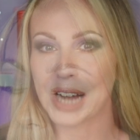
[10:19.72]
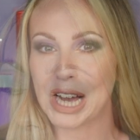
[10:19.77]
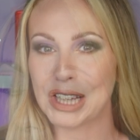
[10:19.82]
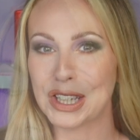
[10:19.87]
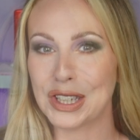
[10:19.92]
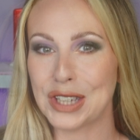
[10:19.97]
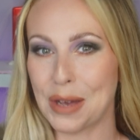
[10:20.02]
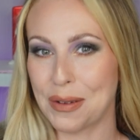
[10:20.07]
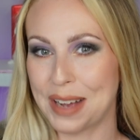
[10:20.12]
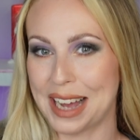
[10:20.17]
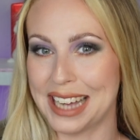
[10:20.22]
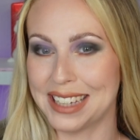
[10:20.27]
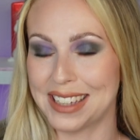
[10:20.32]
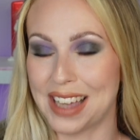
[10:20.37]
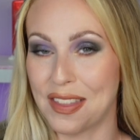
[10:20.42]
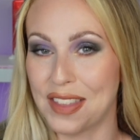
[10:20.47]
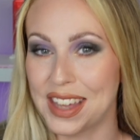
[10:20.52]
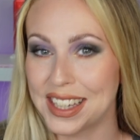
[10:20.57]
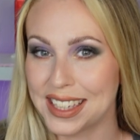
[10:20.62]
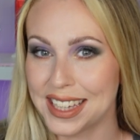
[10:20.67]
So guys,
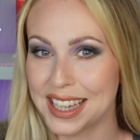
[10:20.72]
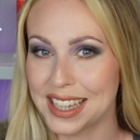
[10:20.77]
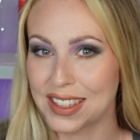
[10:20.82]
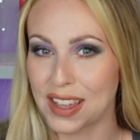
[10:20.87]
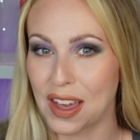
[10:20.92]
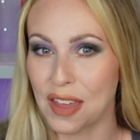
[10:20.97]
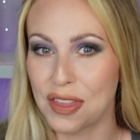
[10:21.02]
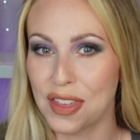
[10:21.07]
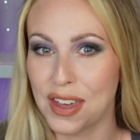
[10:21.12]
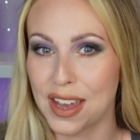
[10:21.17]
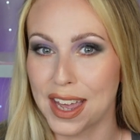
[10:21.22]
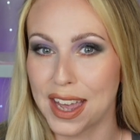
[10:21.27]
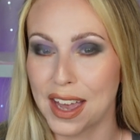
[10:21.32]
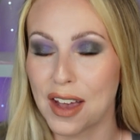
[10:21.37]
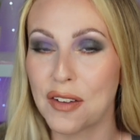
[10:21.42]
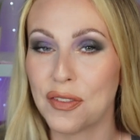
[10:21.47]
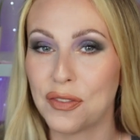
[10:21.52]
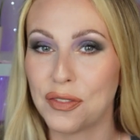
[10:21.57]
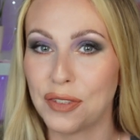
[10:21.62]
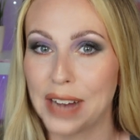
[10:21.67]
this is the
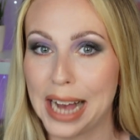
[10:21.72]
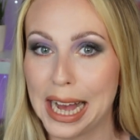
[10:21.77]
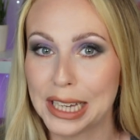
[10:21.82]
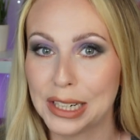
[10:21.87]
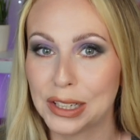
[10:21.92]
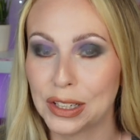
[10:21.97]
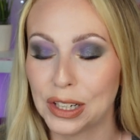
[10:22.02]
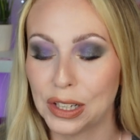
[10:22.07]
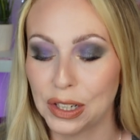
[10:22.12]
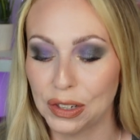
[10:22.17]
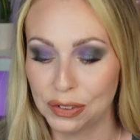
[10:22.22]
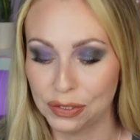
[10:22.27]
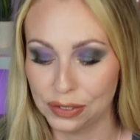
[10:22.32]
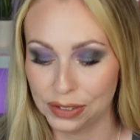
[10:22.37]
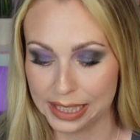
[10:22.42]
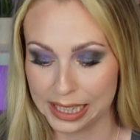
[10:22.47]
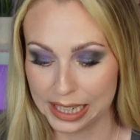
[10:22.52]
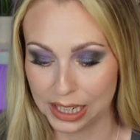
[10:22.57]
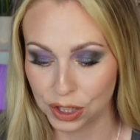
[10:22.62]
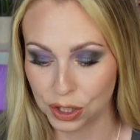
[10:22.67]
final
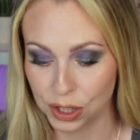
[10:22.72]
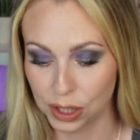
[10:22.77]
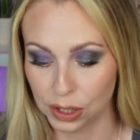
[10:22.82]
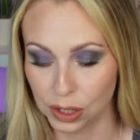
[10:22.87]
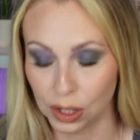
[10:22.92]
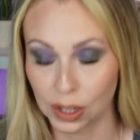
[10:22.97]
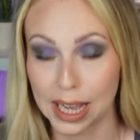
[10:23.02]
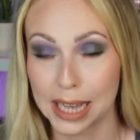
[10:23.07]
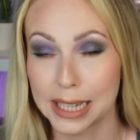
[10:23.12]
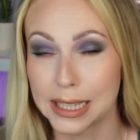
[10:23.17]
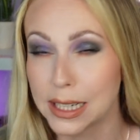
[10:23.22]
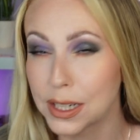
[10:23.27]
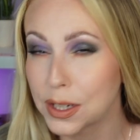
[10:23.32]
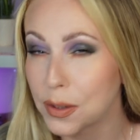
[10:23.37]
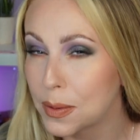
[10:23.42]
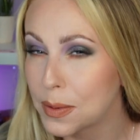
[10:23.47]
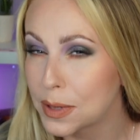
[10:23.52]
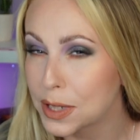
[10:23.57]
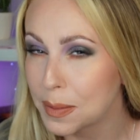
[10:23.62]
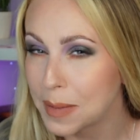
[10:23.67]
finished look. I did
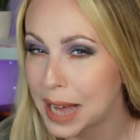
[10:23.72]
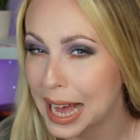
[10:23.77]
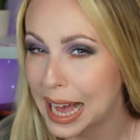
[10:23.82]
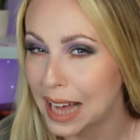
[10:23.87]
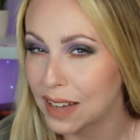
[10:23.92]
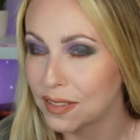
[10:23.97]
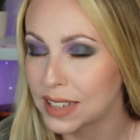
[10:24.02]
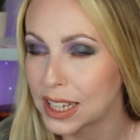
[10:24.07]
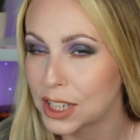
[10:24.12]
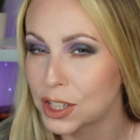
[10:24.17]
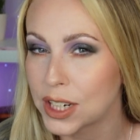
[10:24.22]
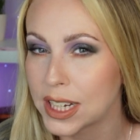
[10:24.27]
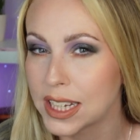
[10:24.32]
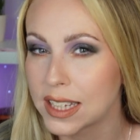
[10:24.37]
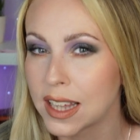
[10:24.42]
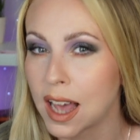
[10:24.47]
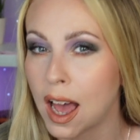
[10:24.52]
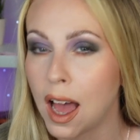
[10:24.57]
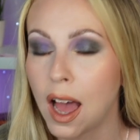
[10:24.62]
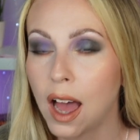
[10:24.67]
go with some half
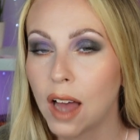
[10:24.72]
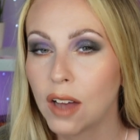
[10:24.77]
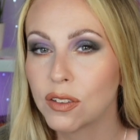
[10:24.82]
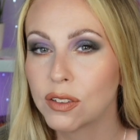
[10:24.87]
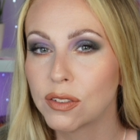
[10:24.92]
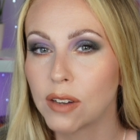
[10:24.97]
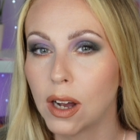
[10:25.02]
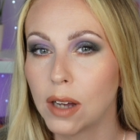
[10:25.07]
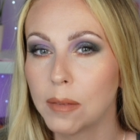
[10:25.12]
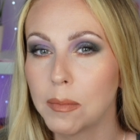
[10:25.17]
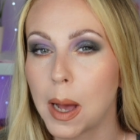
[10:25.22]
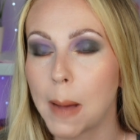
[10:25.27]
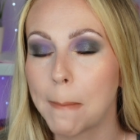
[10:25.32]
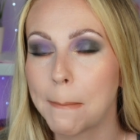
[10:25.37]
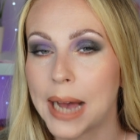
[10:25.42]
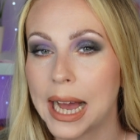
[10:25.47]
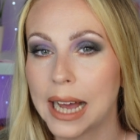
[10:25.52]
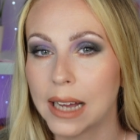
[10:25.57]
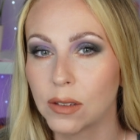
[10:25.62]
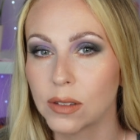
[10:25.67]
lashes from
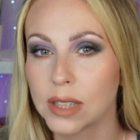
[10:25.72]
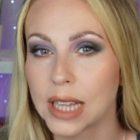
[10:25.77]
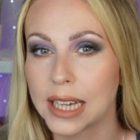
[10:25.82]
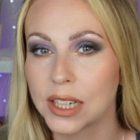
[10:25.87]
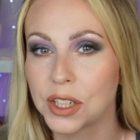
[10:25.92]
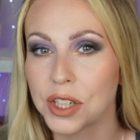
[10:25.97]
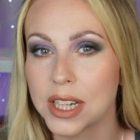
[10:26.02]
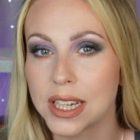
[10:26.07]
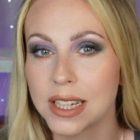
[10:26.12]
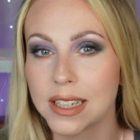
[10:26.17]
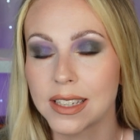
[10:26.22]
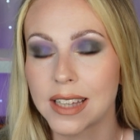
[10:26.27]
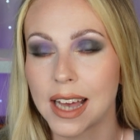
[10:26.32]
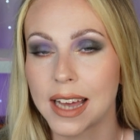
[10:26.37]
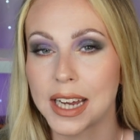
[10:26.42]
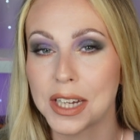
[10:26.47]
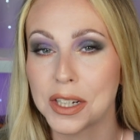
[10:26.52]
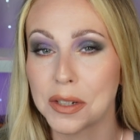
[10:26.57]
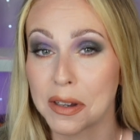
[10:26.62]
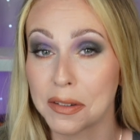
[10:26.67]
Pound Lashes,
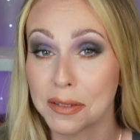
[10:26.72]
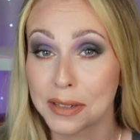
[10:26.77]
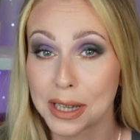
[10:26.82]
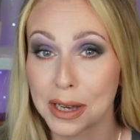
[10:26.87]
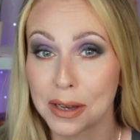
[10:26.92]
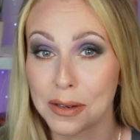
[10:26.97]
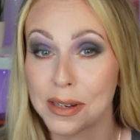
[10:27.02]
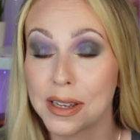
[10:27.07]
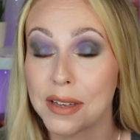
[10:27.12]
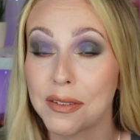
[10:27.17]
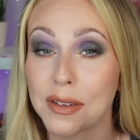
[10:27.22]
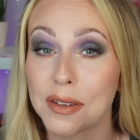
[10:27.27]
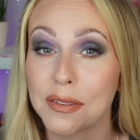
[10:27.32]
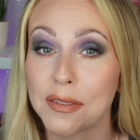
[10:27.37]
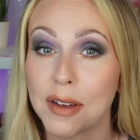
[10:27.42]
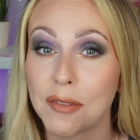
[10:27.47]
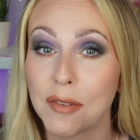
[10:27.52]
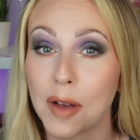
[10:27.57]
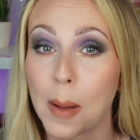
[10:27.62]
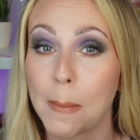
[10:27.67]
and I do have a code if you've
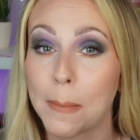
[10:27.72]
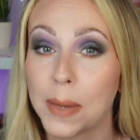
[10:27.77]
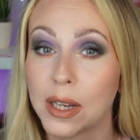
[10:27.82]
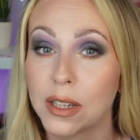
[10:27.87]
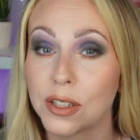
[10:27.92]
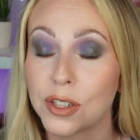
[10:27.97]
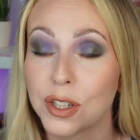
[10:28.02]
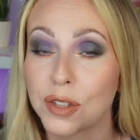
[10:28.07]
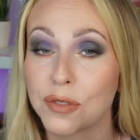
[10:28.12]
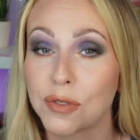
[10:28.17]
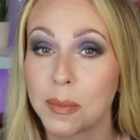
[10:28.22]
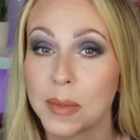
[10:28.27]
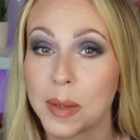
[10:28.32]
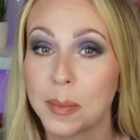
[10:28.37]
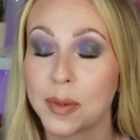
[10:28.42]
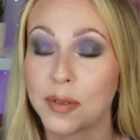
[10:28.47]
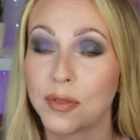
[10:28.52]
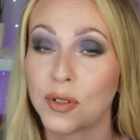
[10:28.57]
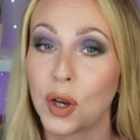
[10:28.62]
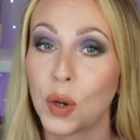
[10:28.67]
never purchased from them
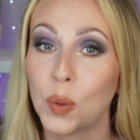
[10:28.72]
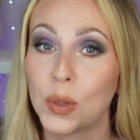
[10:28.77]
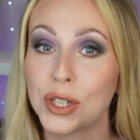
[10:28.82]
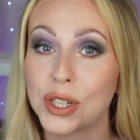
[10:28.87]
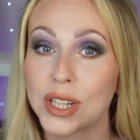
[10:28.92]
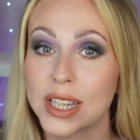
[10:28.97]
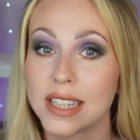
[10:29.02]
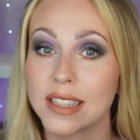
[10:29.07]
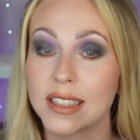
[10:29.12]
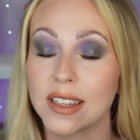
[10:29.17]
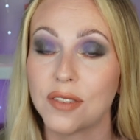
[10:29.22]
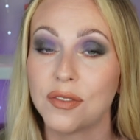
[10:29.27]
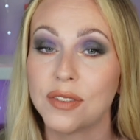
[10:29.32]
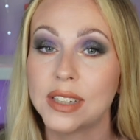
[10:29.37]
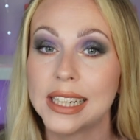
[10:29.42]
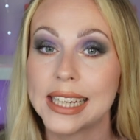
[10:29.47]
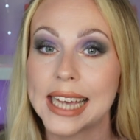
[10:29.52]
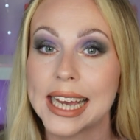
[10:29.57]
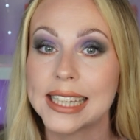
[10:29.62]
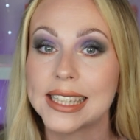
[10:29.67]
before, which is
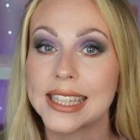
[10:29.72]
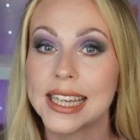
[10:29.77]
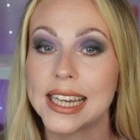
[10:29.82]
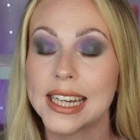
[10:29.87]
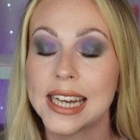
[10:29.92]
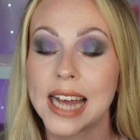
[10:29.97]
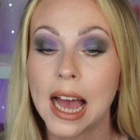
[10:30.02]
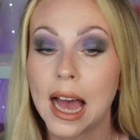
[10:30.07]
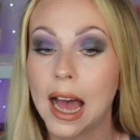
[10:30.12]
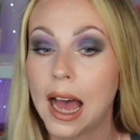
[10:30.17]
affiliated.